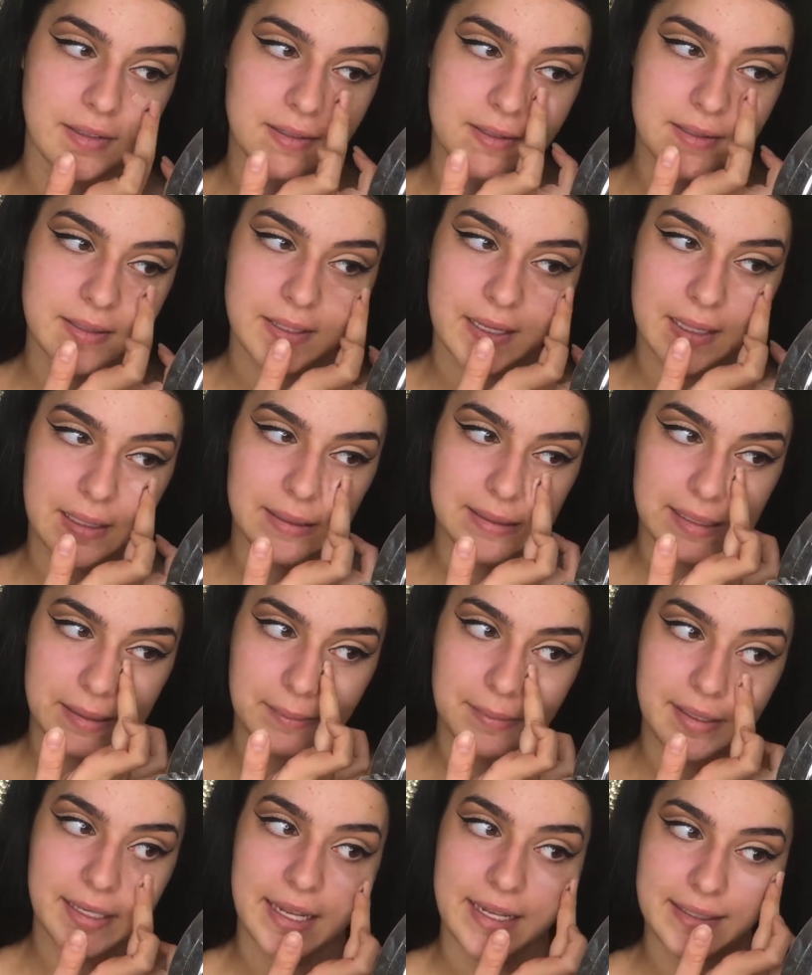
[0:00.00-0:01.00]
just
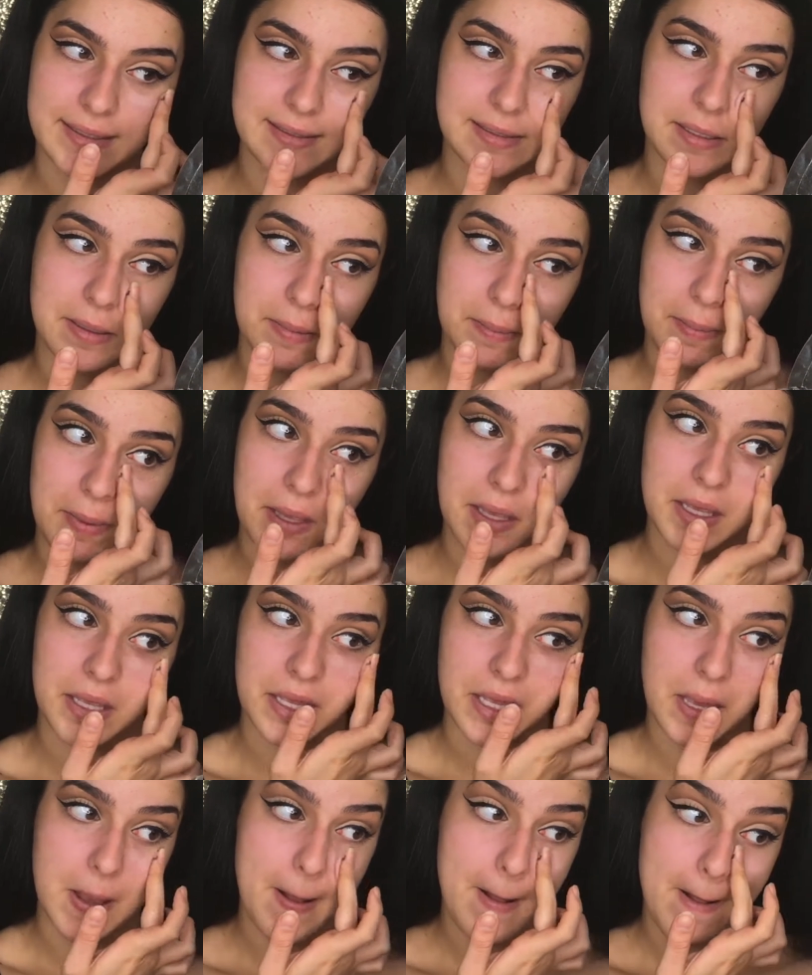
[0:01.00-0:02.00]
eliminates them
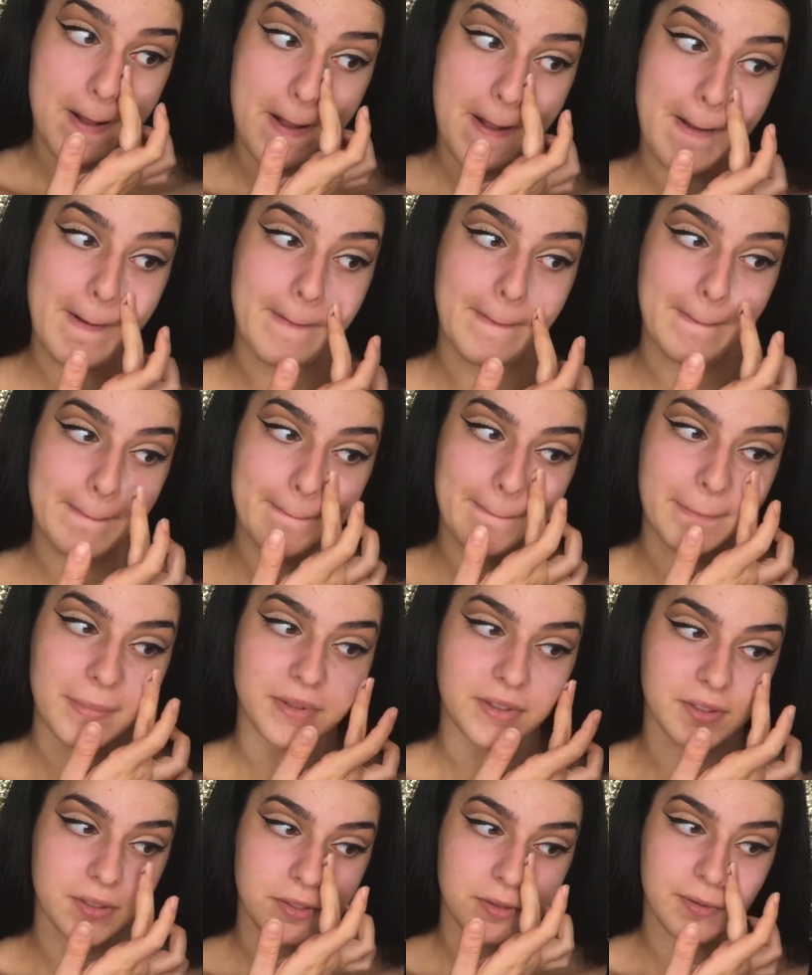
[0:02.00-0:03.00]

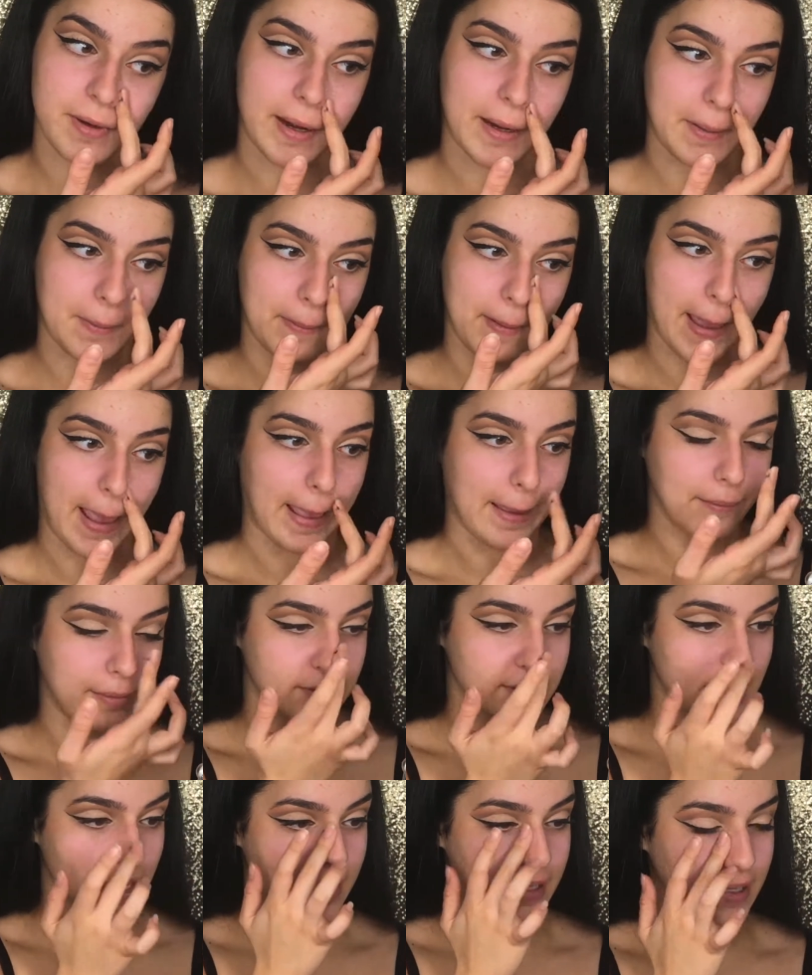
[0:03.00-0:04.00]
straight away,
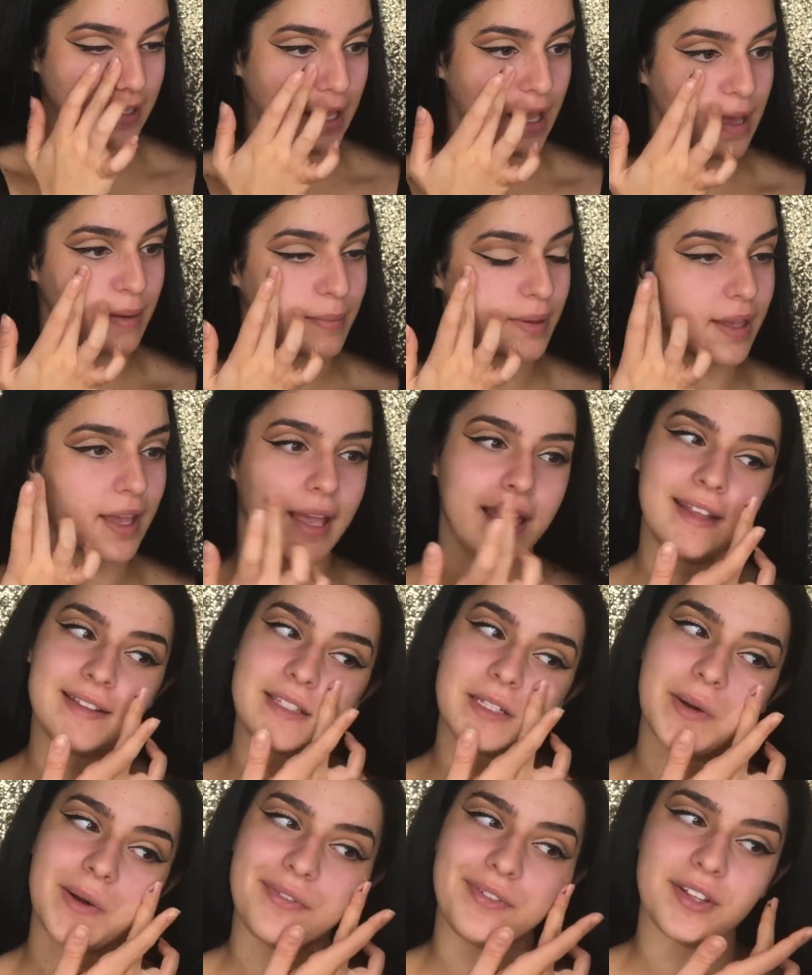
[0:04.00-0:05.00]
which
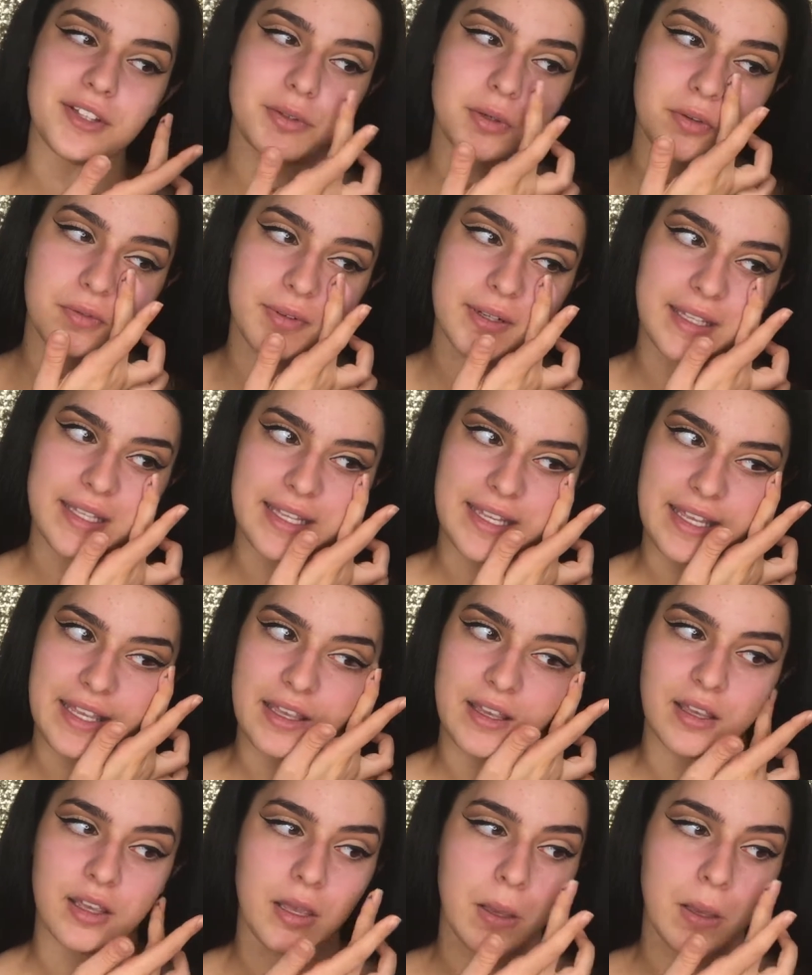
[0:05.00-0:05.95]
it's equivalent to a really